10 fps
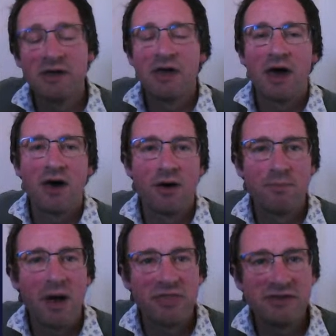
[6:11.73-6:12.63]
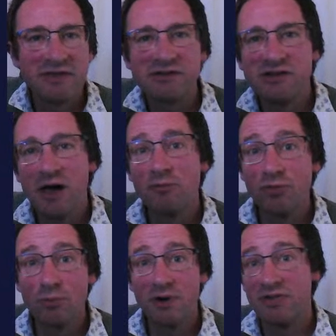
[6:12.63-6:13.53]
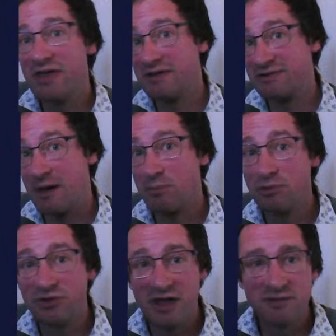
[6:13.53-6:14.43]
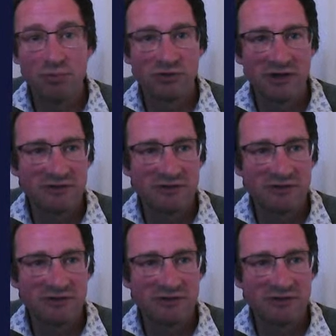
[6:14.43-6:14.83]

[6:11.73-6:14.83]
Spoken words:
And these actually come from one of the example data projects